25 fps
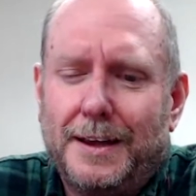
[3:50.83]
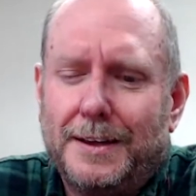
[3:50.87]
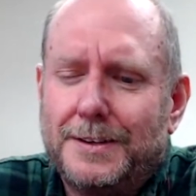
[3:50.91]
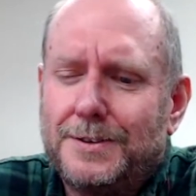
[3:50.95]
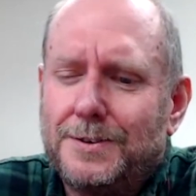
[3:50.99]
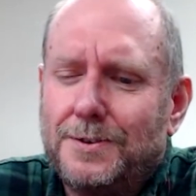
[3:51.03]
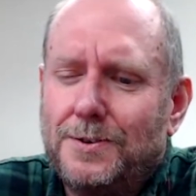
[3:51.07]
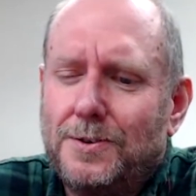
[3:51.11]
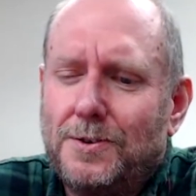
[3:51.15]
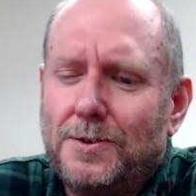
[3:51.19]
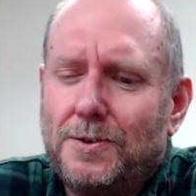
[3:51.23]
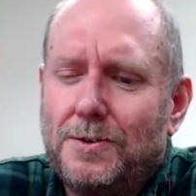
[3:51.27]

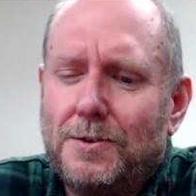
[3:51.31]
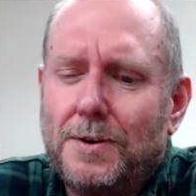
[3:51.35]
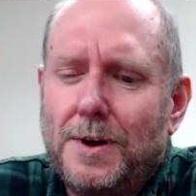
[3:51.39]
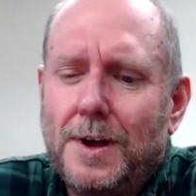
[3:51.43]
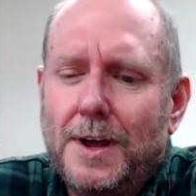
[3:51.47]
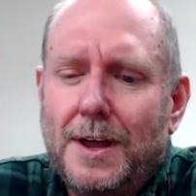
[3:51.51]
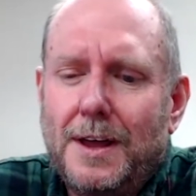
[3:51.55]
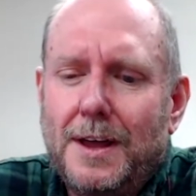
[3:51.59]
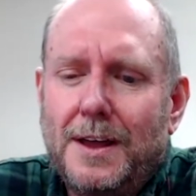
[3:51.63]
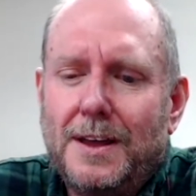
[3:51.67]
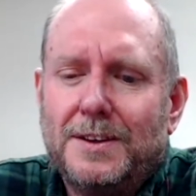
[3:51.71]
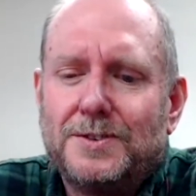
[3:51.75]
So
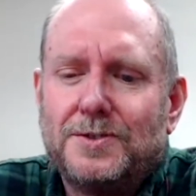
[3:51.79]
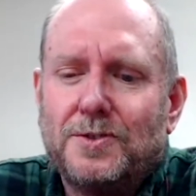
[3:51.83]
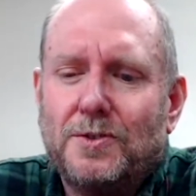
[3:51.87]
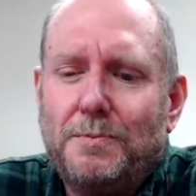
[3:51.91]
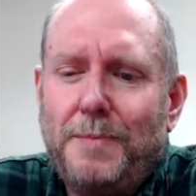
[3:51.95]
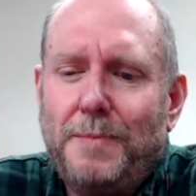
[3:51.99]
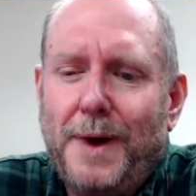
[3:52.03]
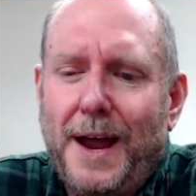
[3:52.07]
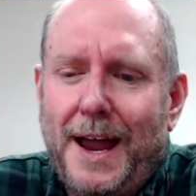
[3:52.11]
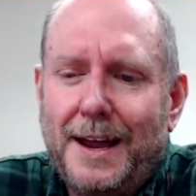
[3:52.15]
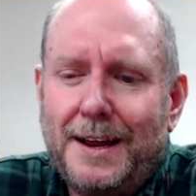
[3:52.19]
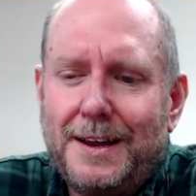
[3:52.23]

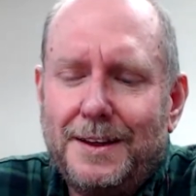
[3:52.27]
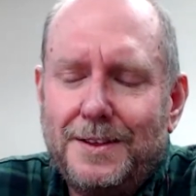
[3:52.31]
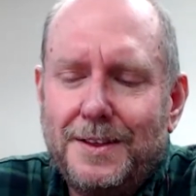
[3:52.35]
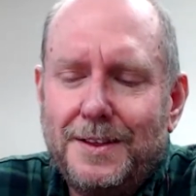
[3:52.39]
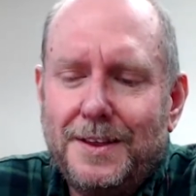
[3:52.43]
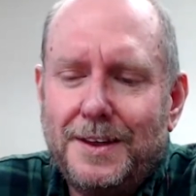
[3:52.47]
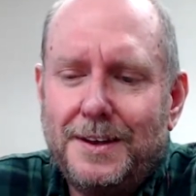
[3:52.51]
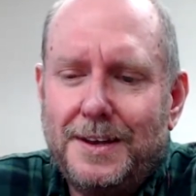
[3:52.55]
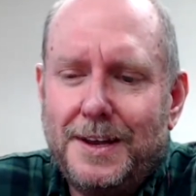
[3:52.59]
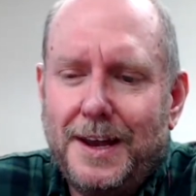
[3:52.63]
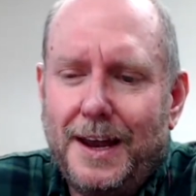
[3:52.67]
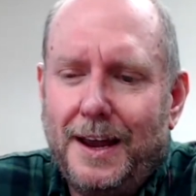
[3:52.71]
back in
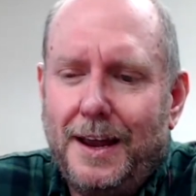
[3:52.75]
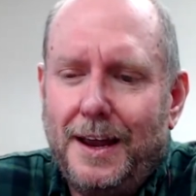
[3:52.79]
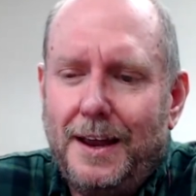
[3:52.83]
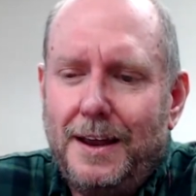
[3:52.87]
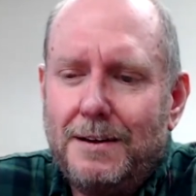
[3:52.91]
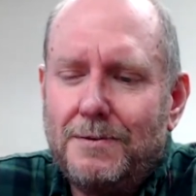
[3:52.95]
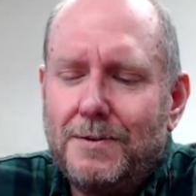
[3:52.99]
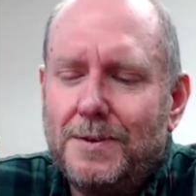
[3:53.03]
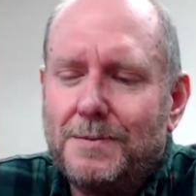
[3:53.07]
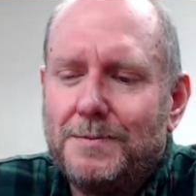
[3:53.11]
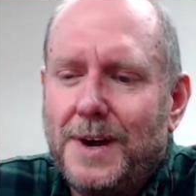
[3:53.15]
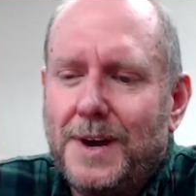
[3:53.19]
the day
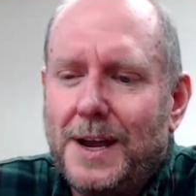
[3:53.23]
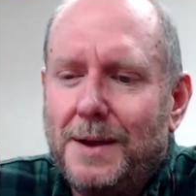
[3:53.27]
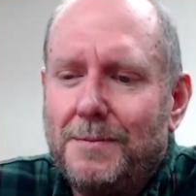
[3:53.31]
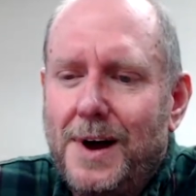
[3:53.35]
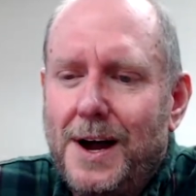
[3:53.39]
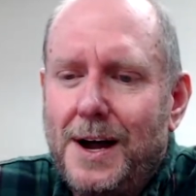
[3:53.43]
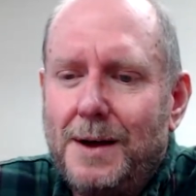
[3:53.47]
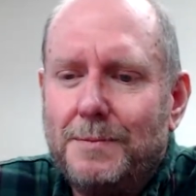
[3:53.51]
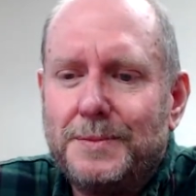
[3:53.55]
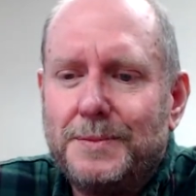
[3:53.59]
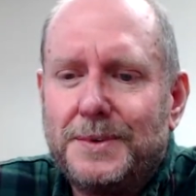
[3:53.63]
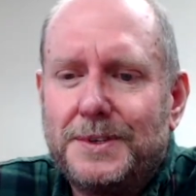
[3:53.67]
when my
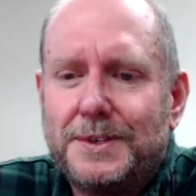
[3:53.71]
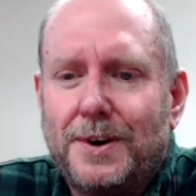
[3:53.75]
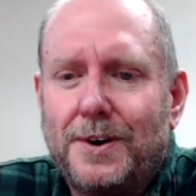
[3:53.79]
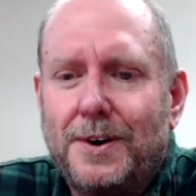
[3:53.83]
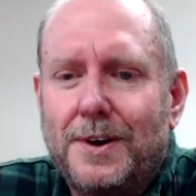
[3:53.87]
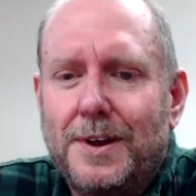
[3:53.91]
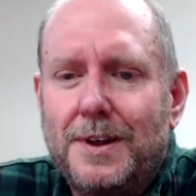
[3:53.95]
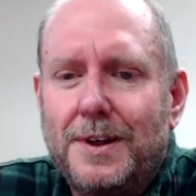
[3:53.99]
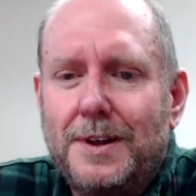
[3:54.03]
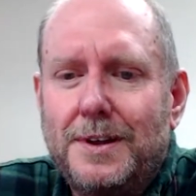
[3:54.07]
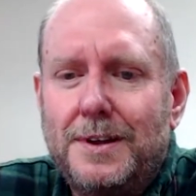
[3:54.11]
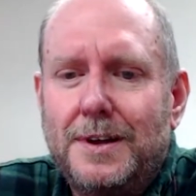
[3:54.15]
mom
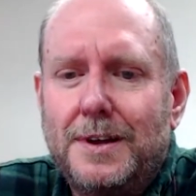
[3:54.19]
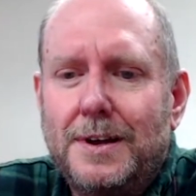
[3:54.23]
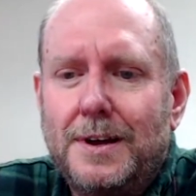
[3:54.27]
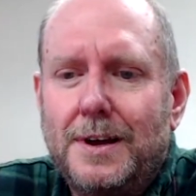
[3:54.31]
started,